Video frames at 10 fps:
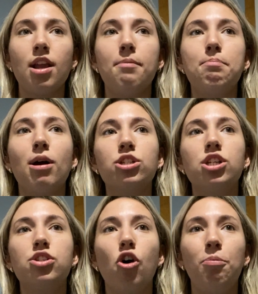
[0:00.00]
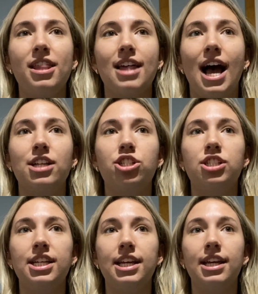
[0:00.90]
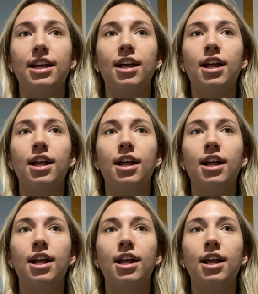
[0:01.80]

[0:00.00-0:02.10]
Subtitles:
Marcia told me that she